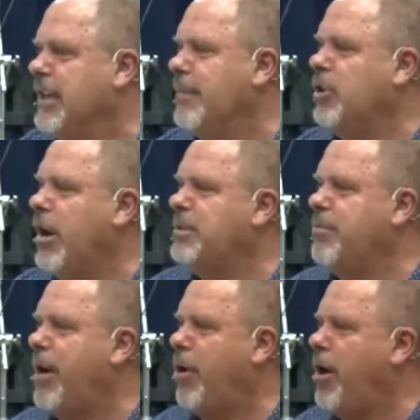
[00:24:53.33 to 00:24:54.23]
Sometimes
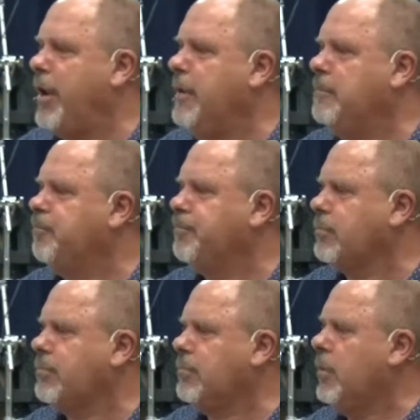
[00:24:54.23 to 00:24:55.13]
my body,
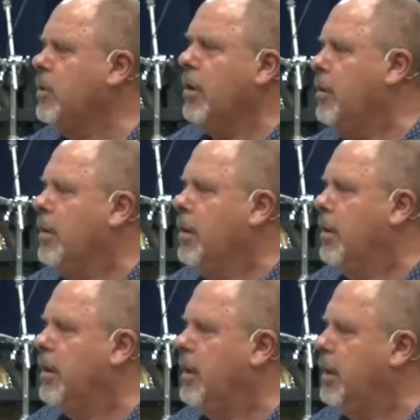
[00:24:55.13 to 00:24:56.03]
you know,
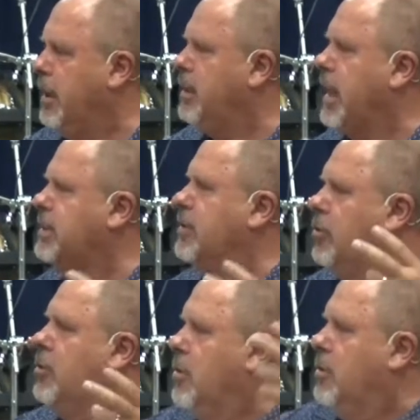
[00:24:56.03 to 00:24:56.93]
it, it
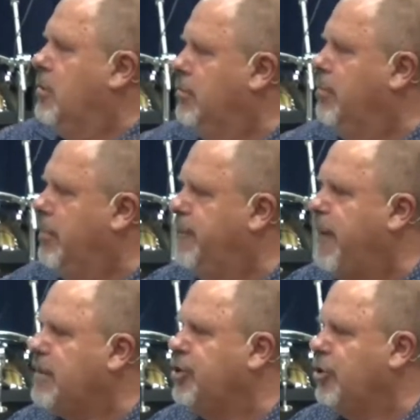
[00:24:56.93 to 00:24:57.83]
doesn't
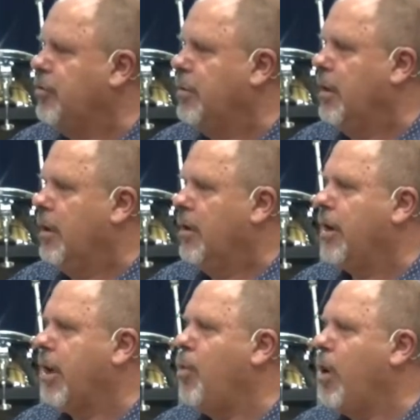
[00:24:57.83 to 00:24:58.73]
function
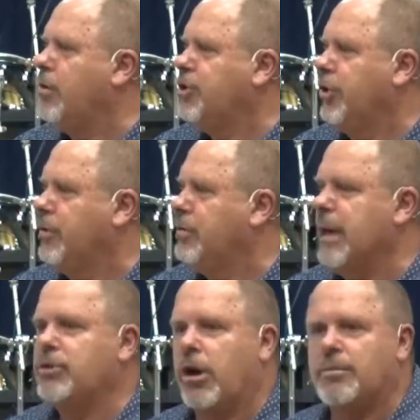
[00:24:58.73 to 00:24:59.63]
like I want it to.
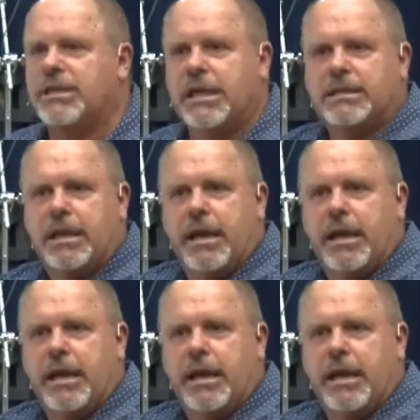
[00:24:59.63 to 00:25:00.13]
Sometimes there's